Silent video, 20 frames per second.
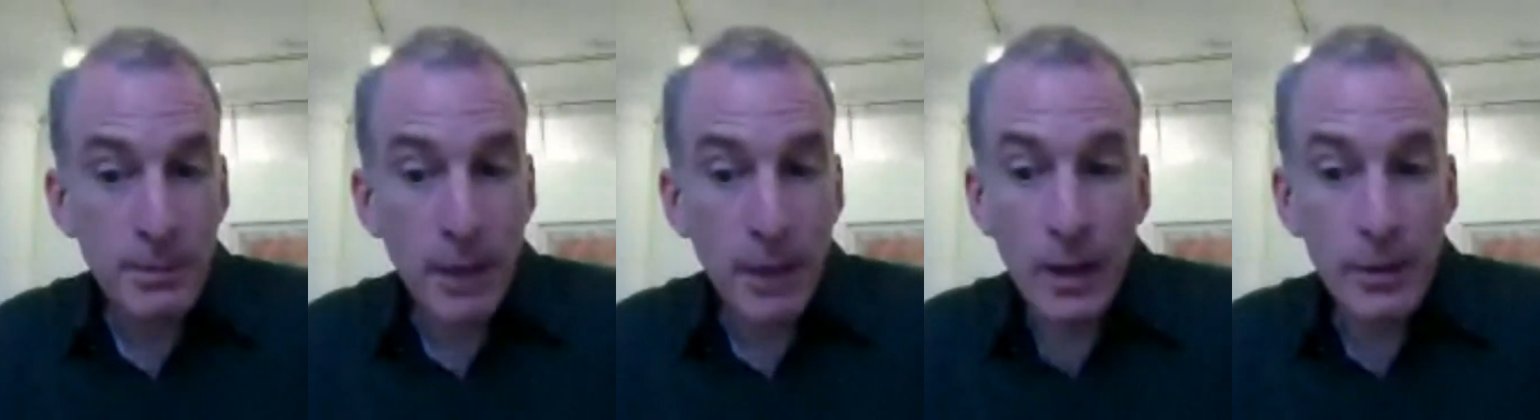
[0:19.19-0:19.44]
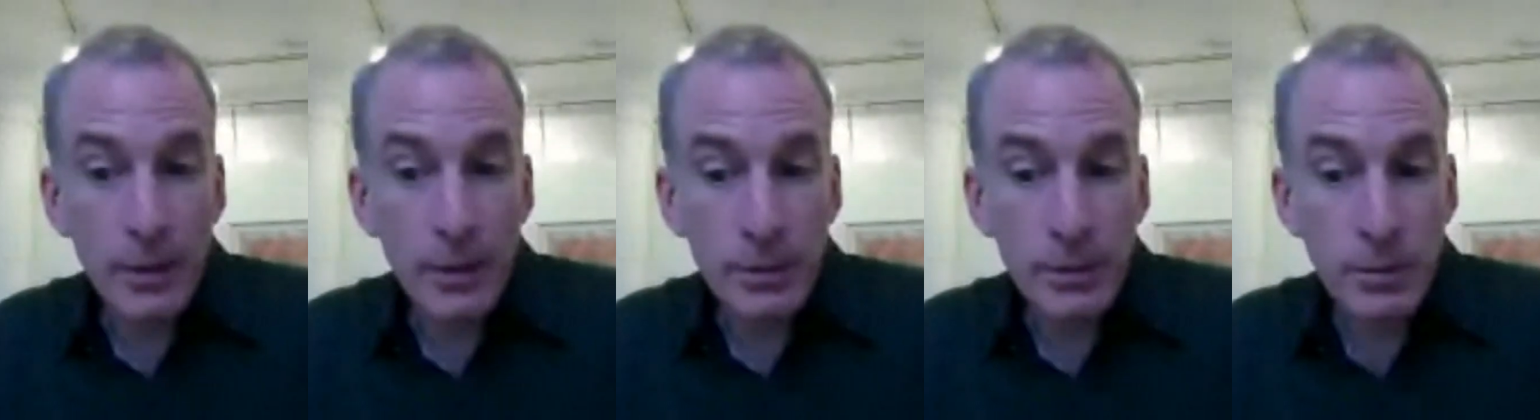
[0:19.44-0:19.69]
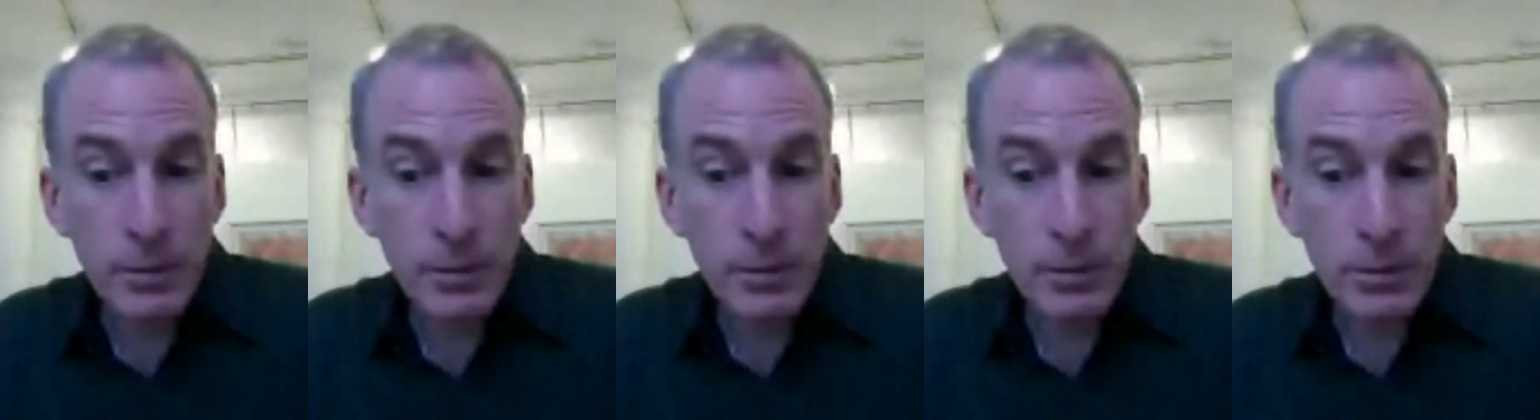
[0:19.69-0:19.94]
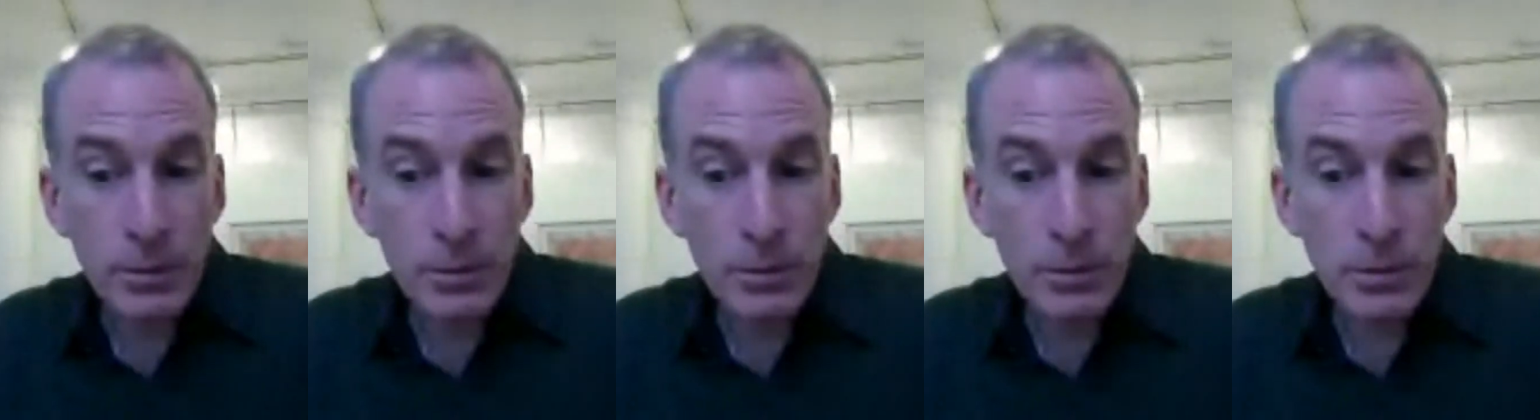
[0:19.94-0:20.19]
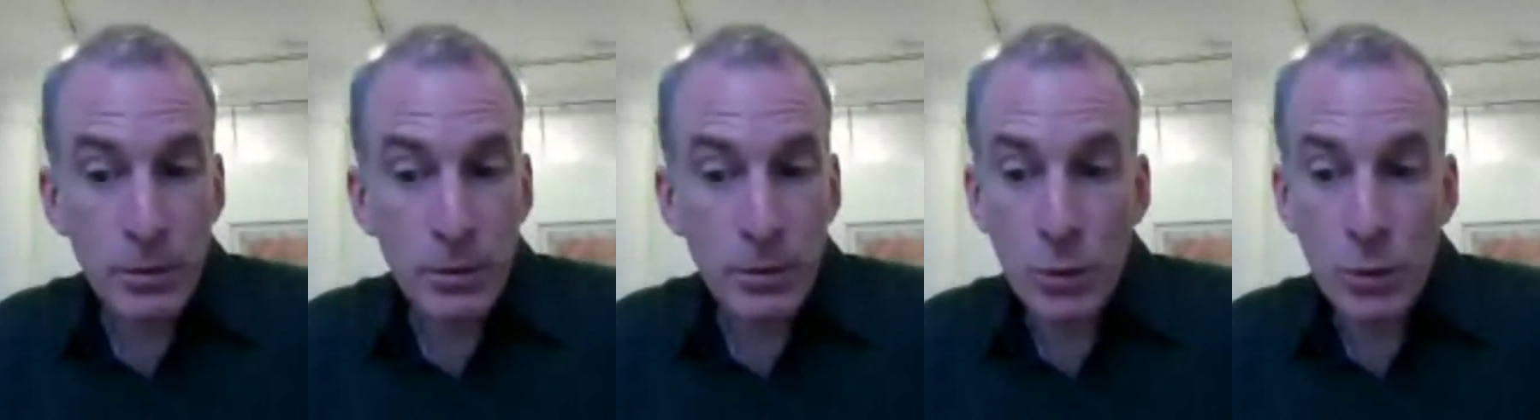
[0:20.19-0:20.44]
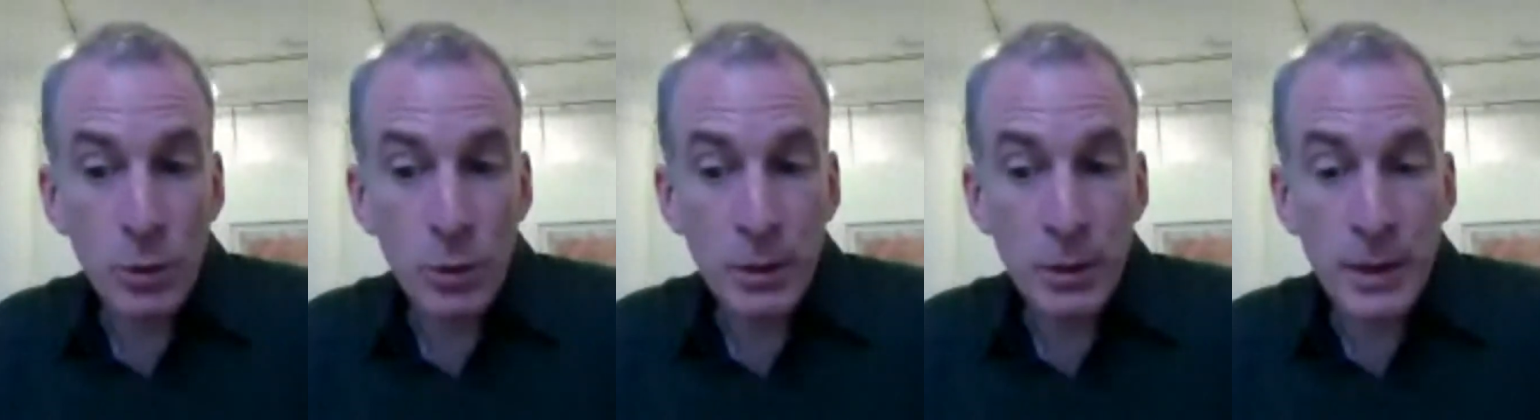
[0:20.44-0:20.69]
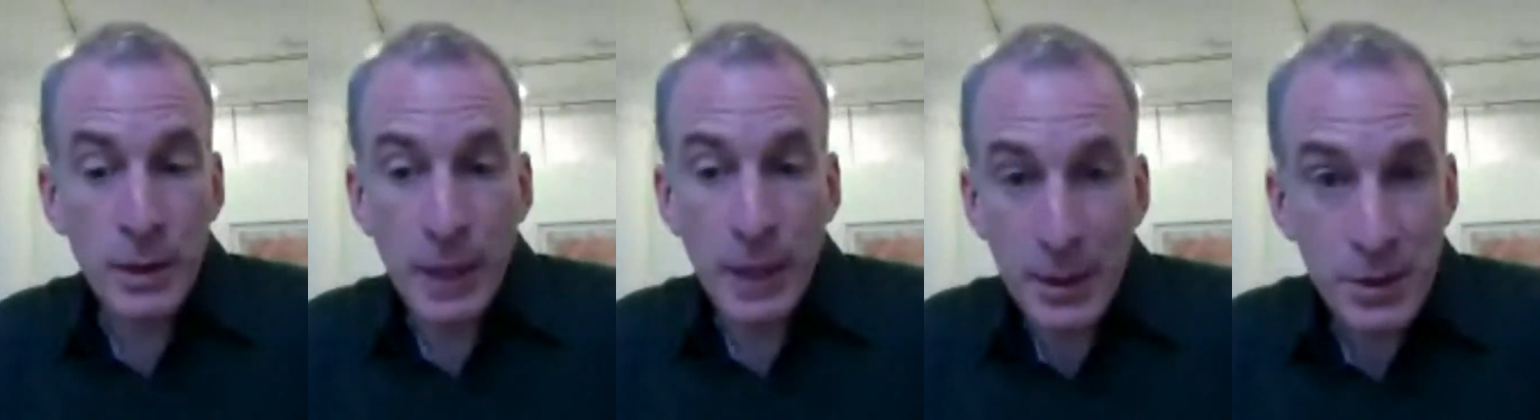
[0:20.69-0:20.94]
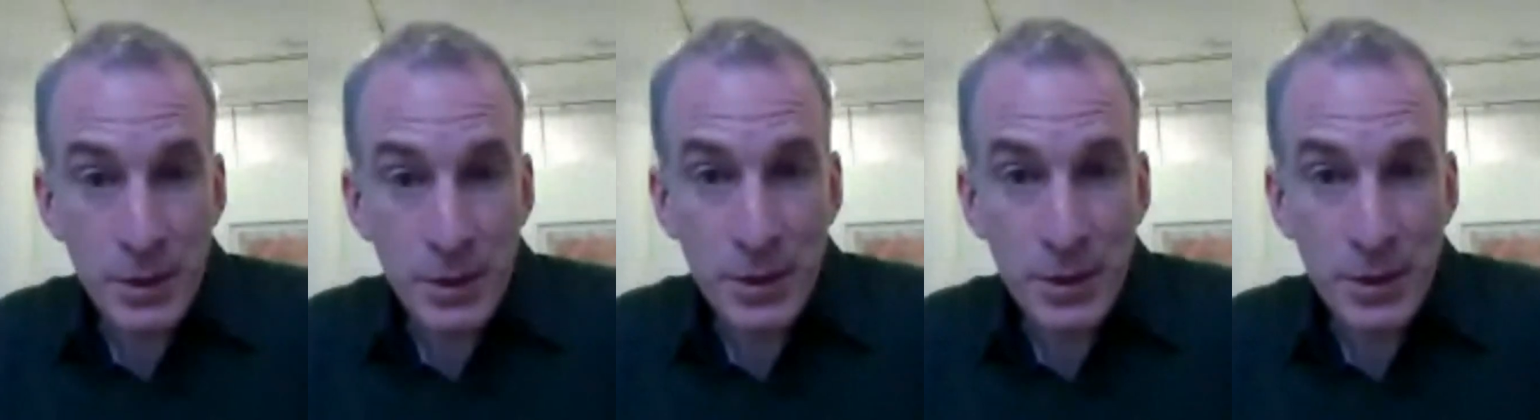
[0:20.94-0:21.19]
non-dual
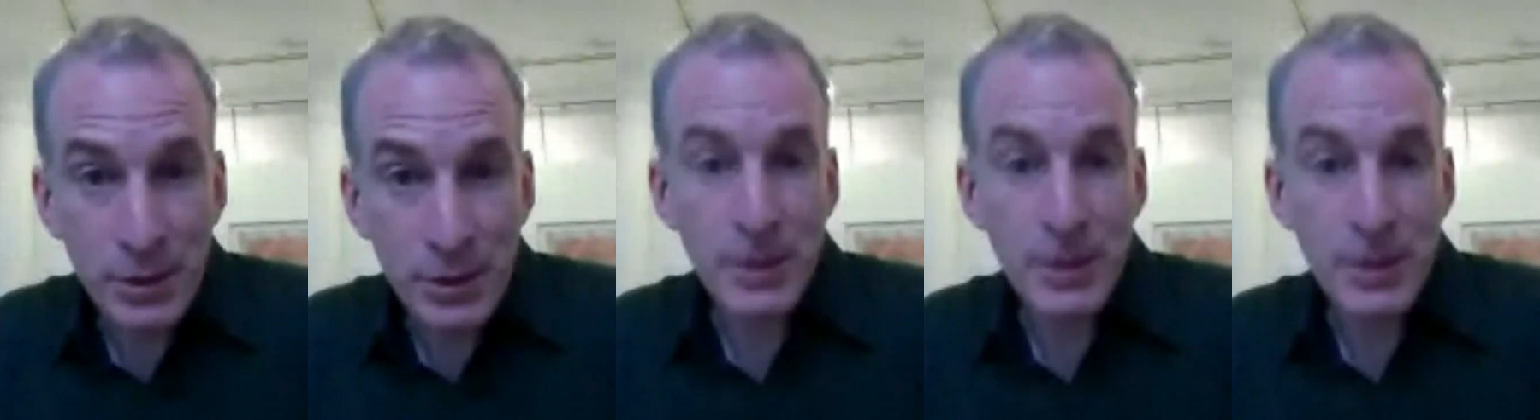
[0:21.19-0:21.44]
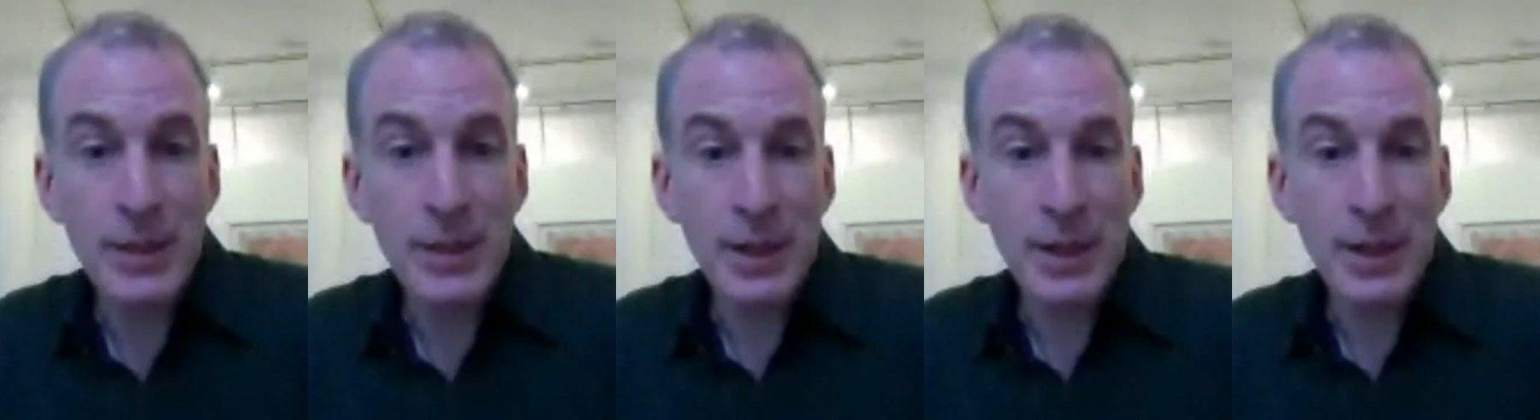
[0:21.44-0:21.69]
consciousness,